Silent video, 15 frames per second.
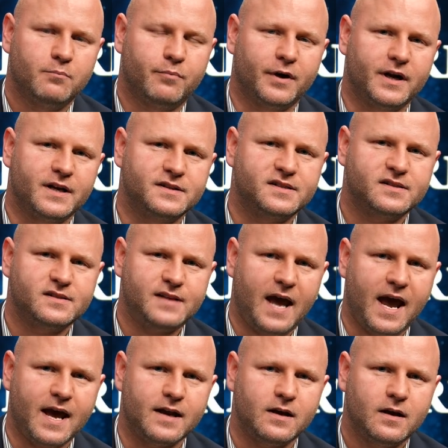But
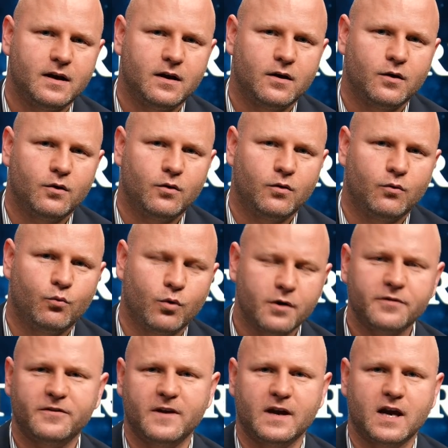instead,
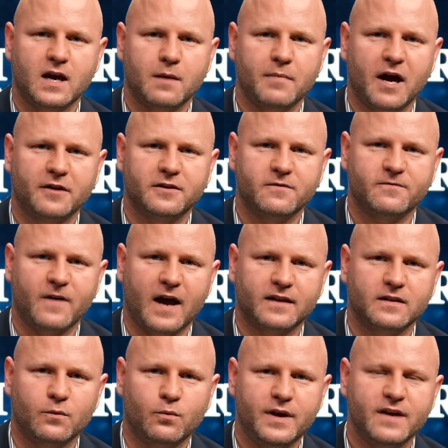we're thinking about the
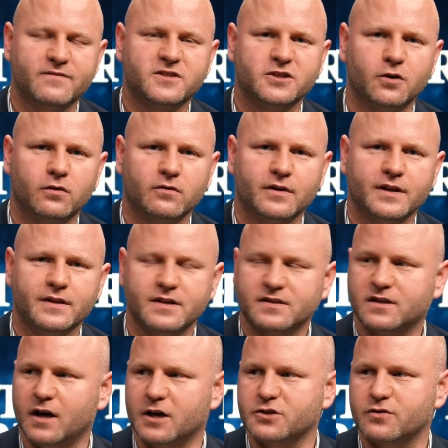fact that we have children in this
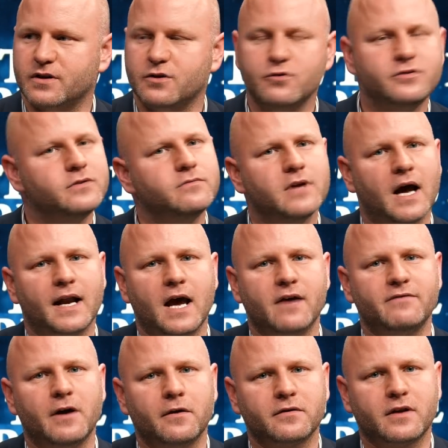country who do not
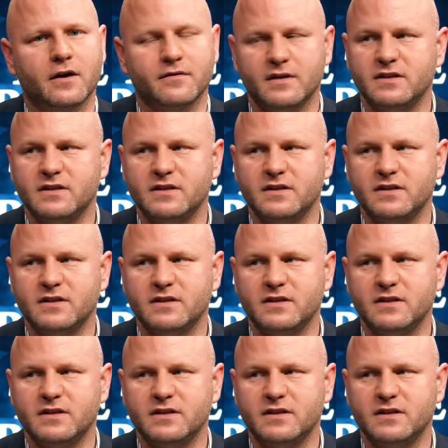have health care.